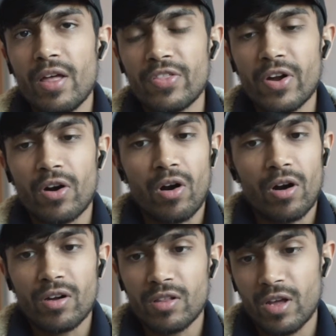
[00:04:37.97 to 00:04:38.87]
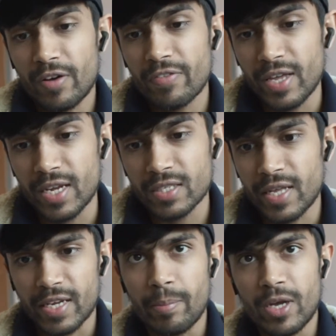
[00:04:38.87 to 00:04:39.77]
there are a lot of things,
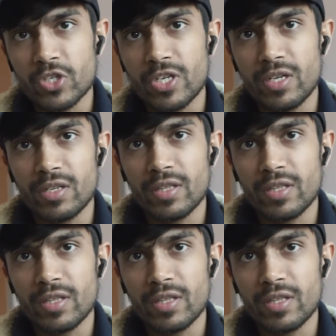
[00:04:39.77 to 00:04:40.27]
like I mentioned,